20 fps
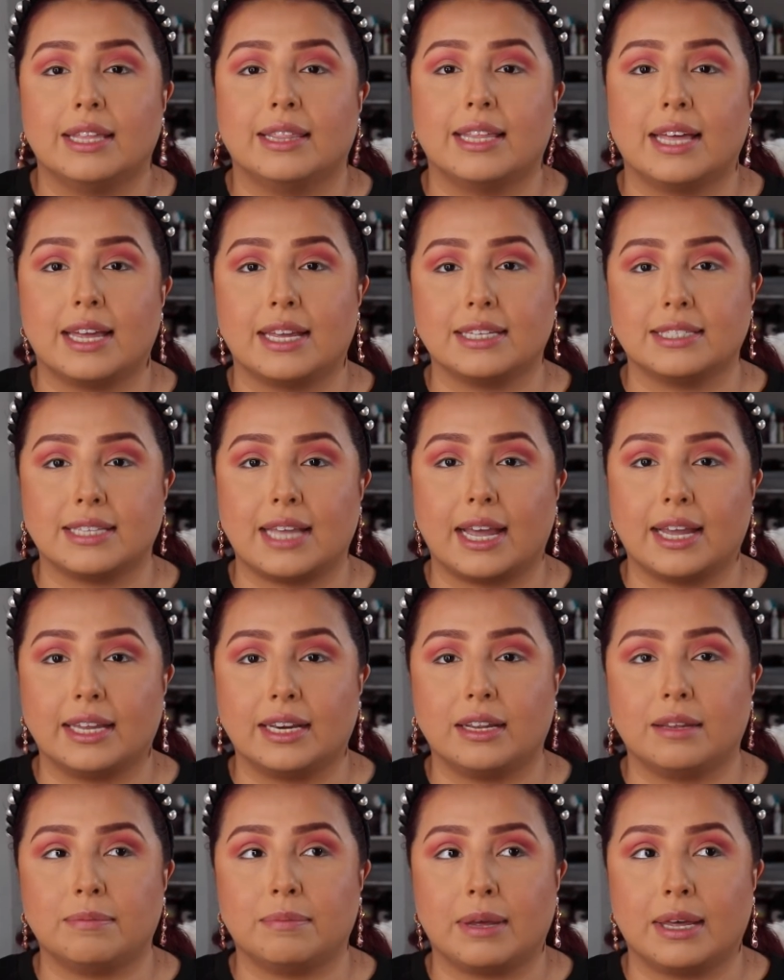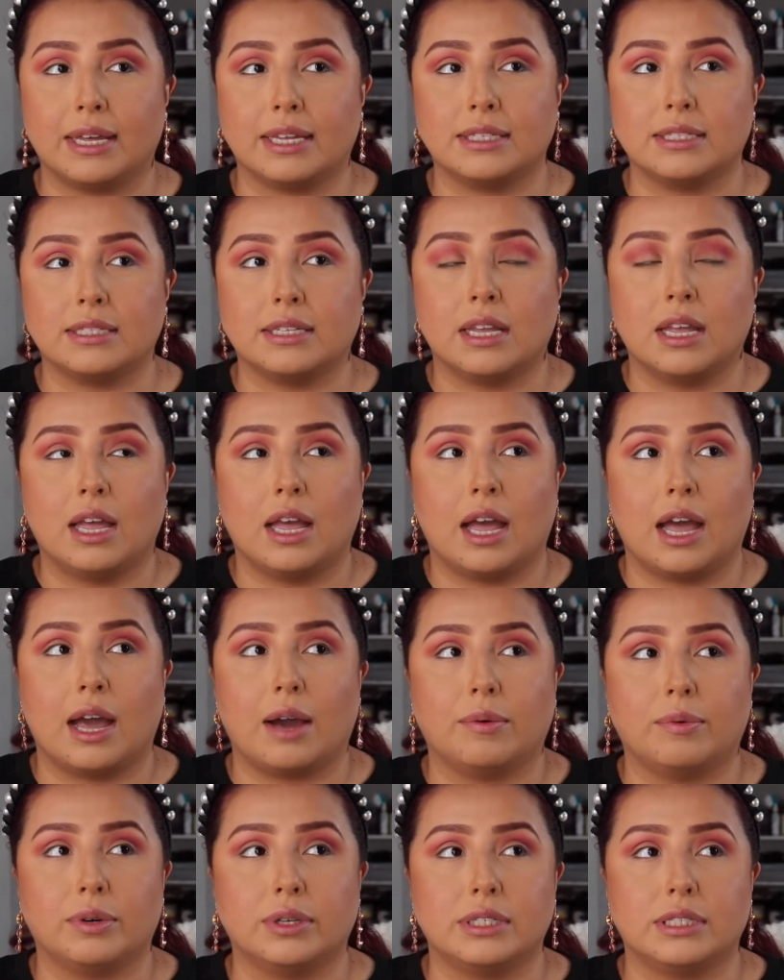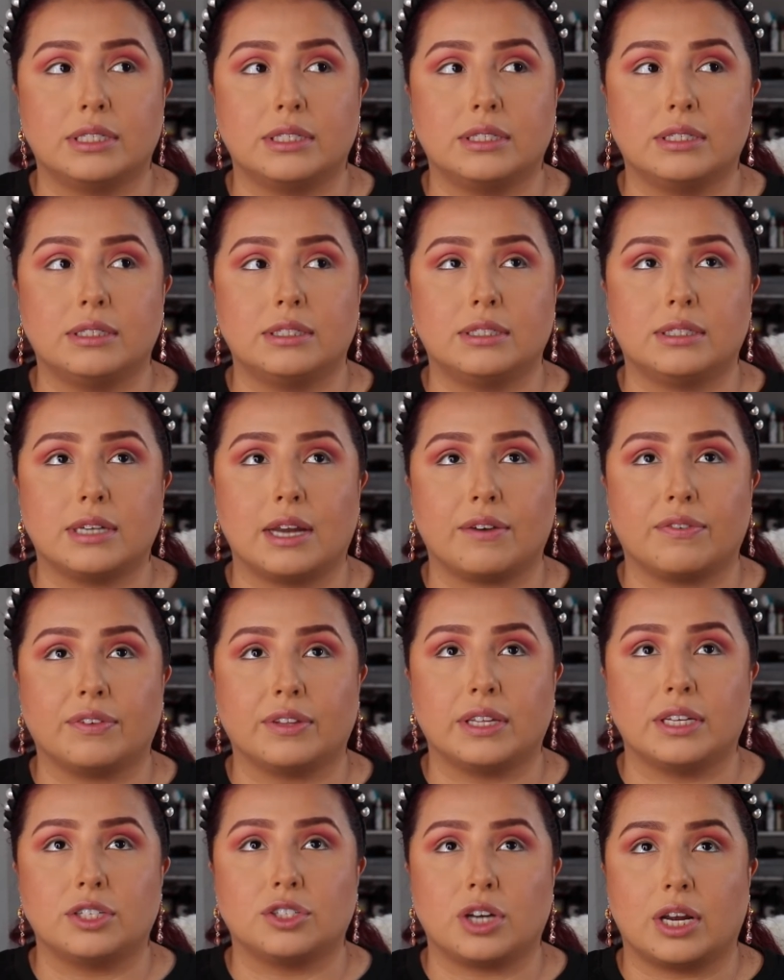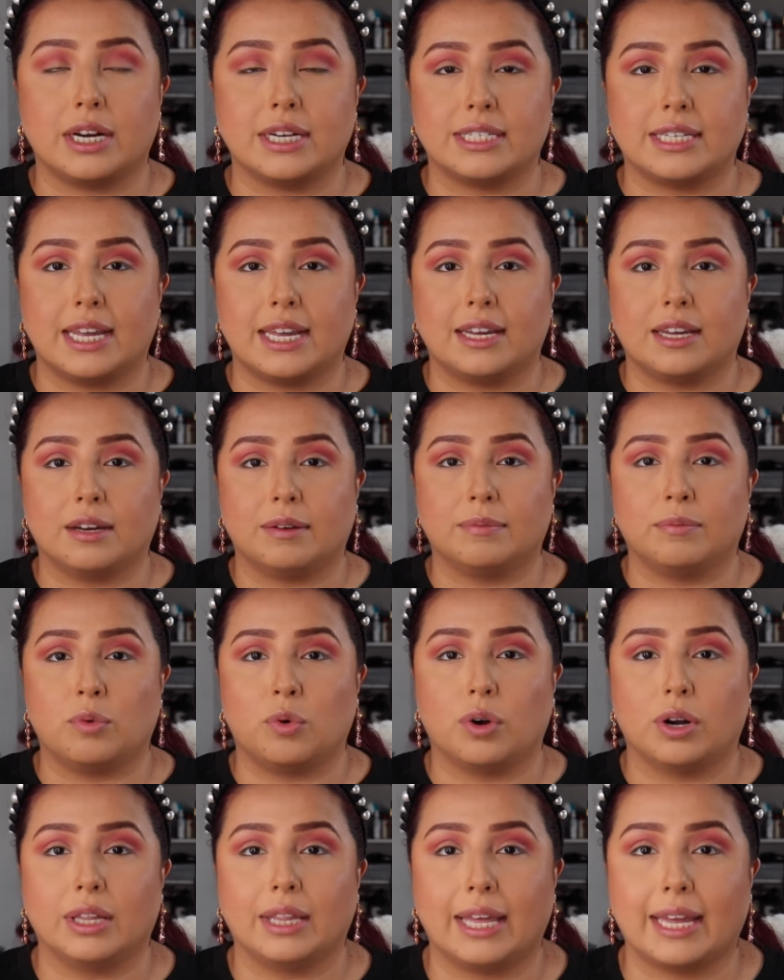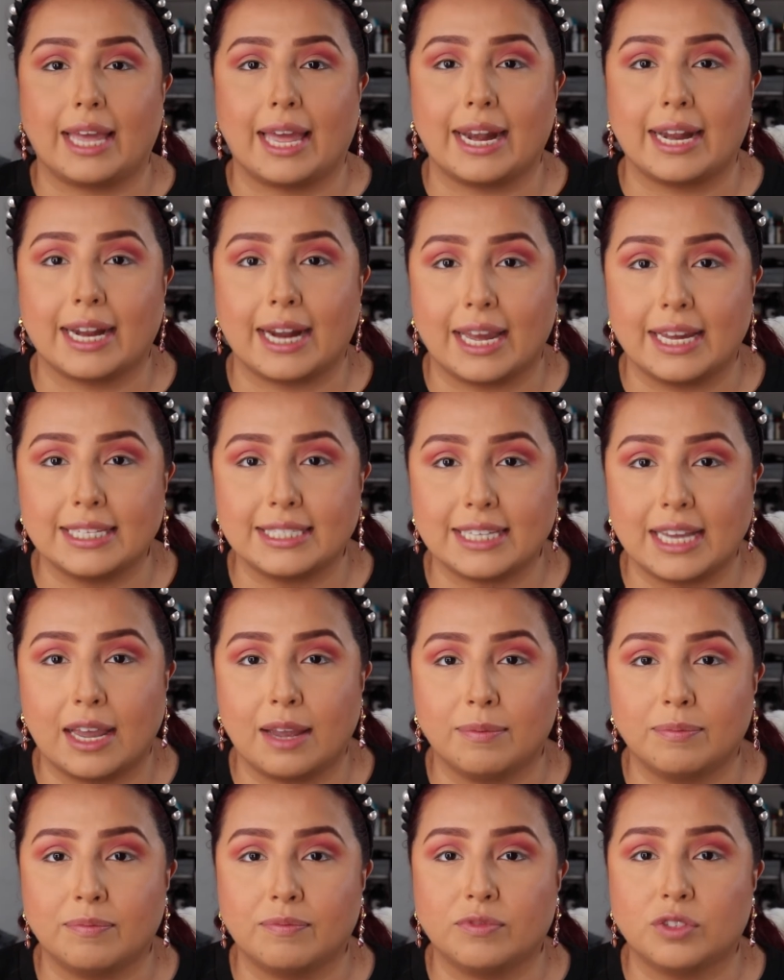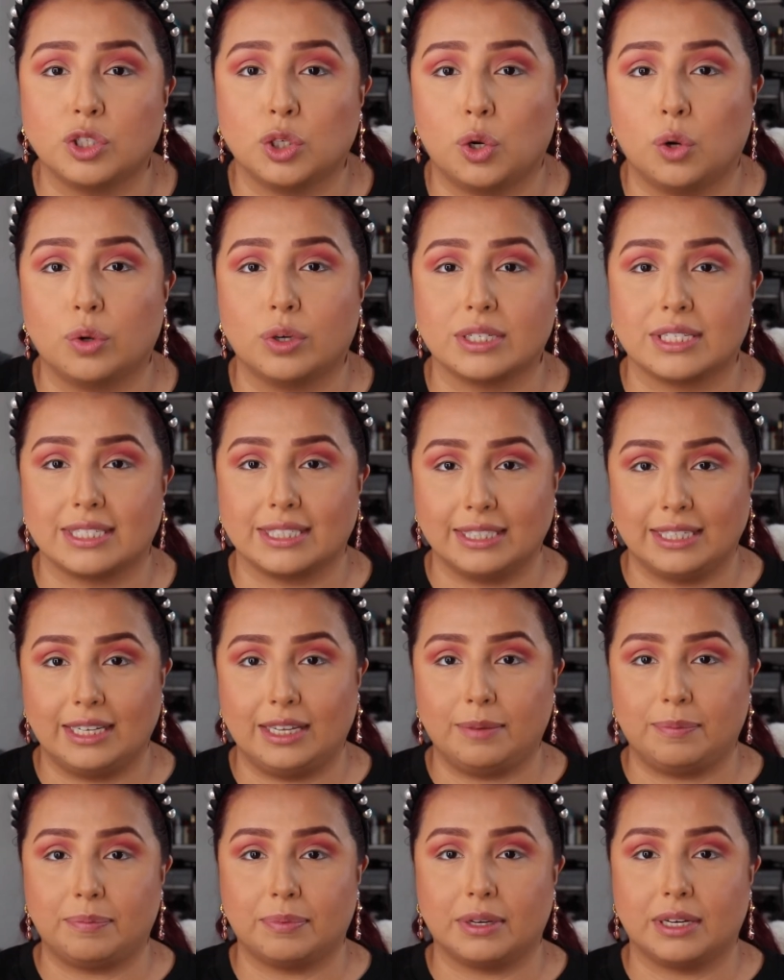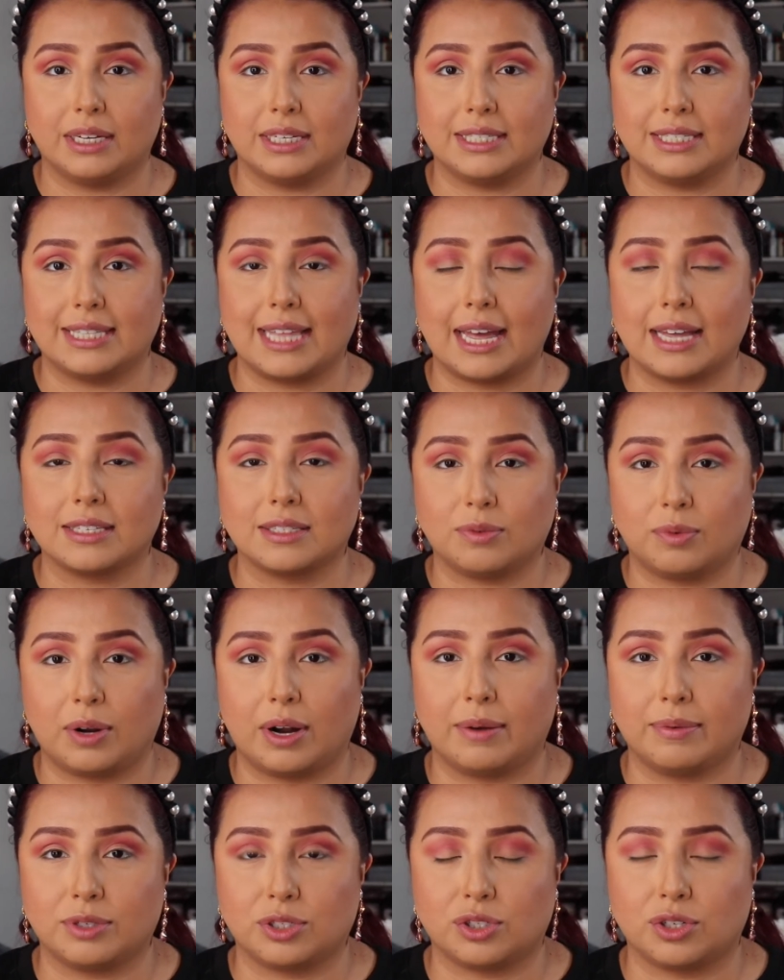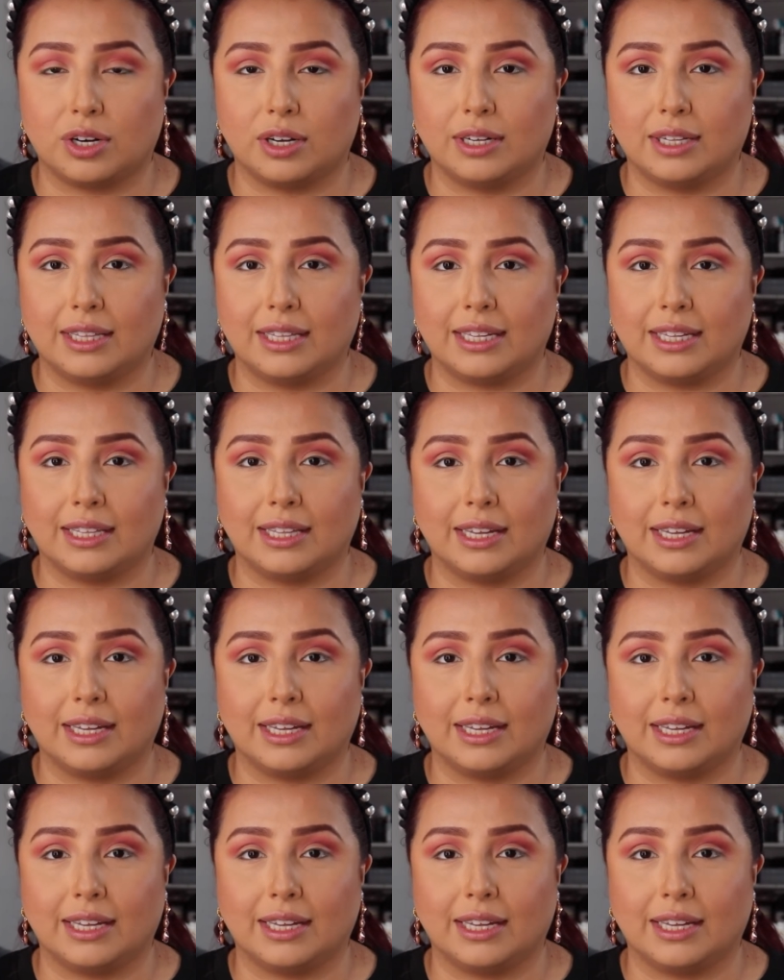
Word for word: The anxiety meds, I would definitely try to take them more like at nighttime to go to sleep, because that's where I was struggling.